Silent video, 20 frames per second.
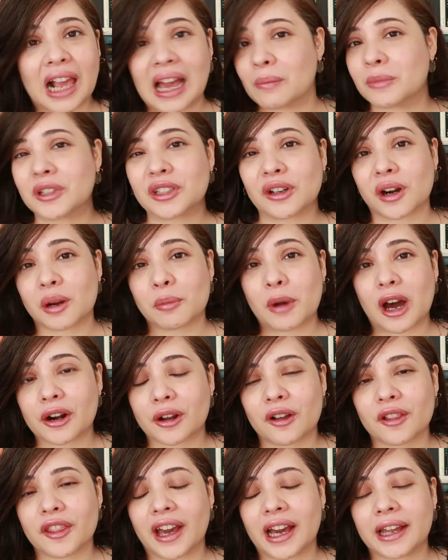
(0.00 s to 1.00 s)
I'm sorry
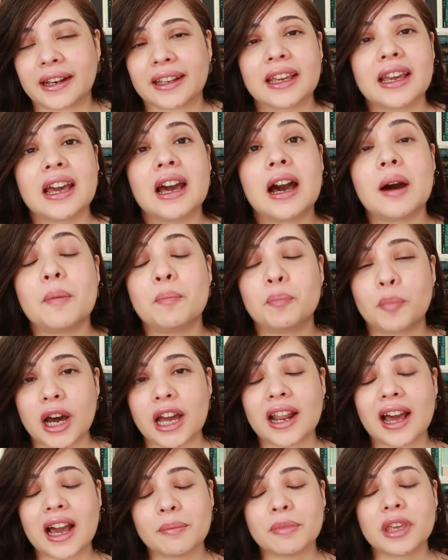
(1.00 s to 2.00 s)
about all that.
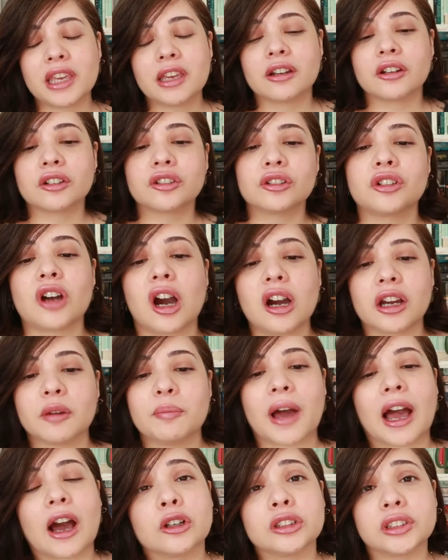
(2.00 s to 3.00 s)
But I'm here to talk
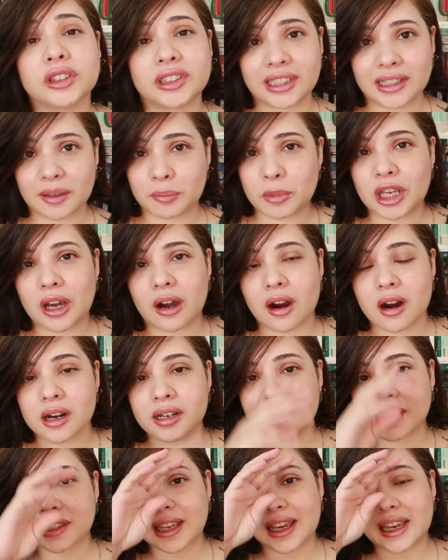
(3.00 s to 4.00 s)
about
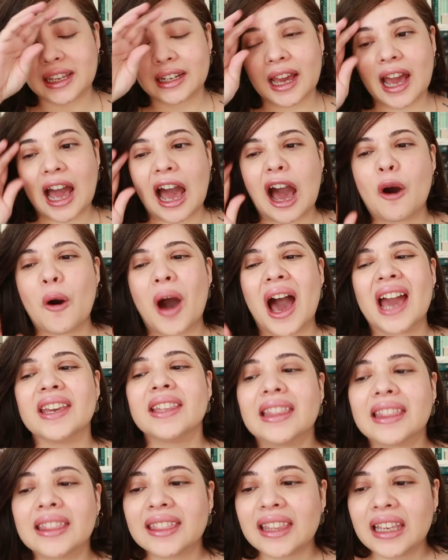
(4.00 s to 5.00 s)
TBRs and how I
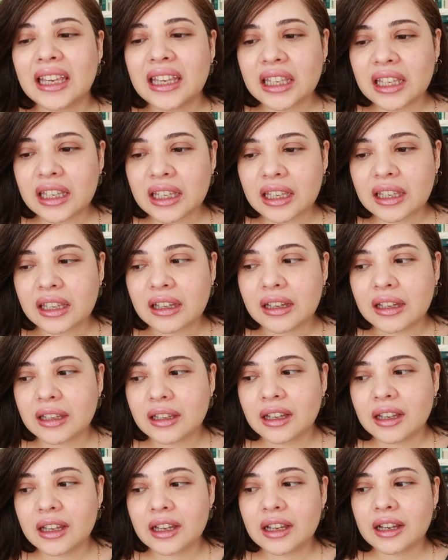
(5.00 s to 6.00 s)
think
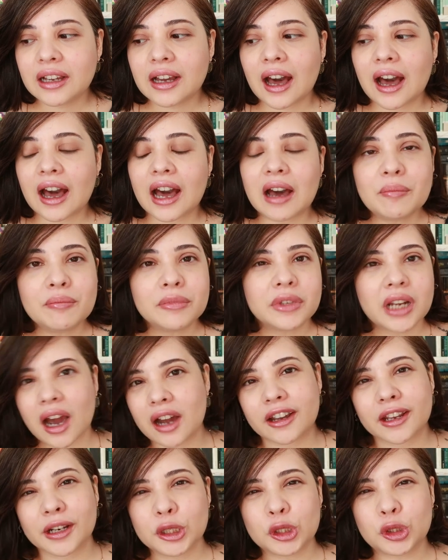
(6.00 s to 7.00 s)
I'm
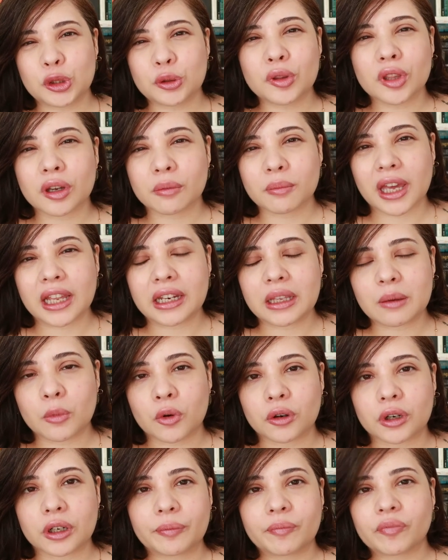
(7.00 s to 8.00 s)
not gonna do them
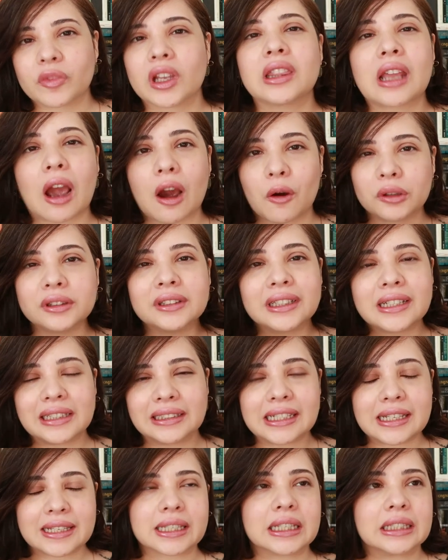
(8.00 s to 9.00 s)
anymore. Now, li
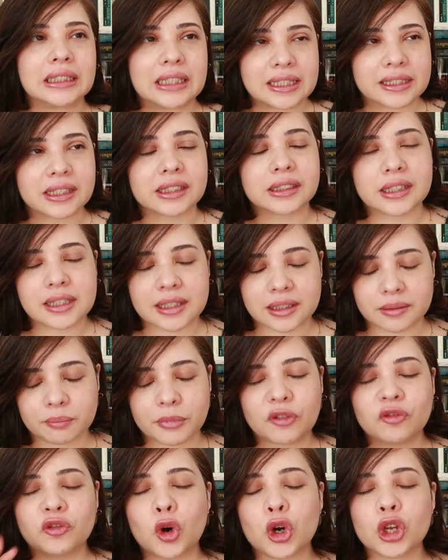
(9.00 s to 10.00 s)
listen, listen, listen.
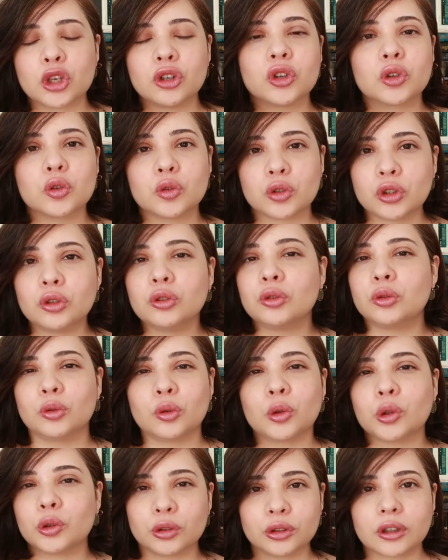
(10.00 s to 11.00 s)
Before you,
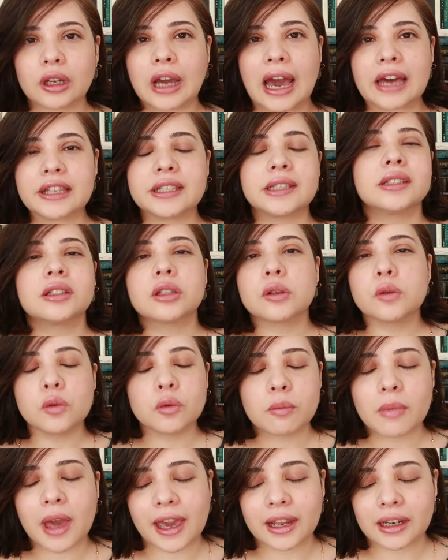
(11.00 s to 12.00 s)
you
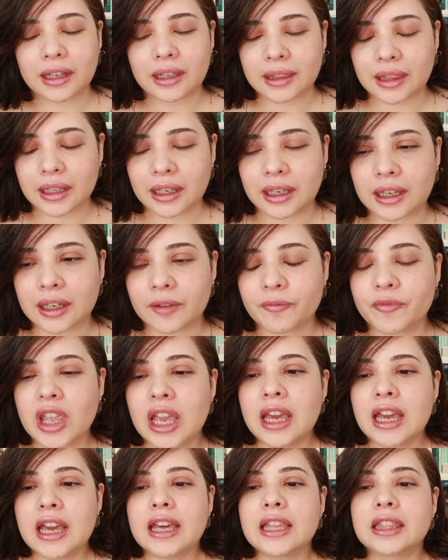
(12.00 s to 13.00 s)
assume anything.
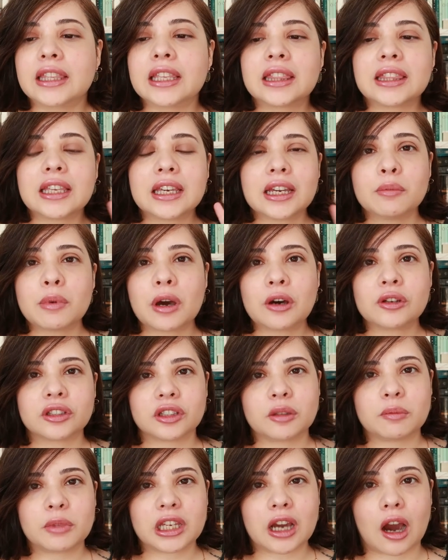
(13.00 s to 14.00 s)
The thing about
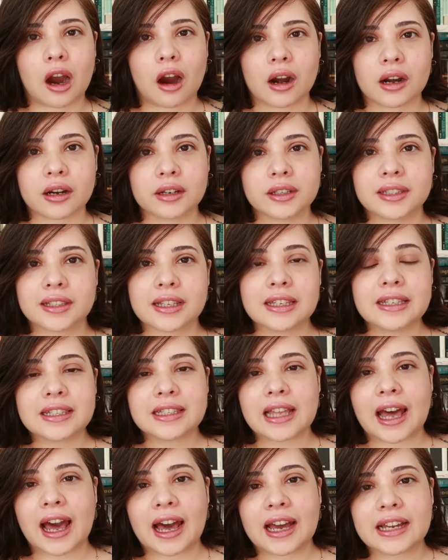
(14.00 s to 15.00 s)
TBRs
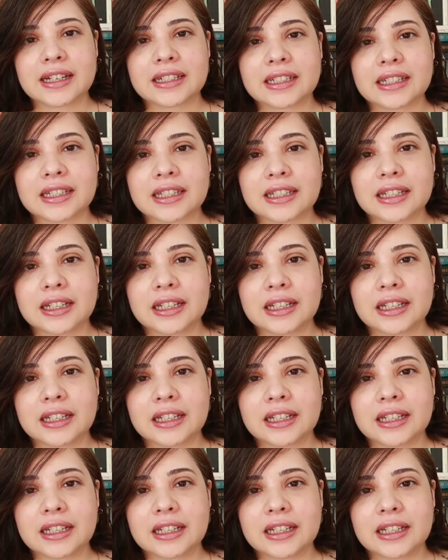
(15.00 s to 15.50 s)
is that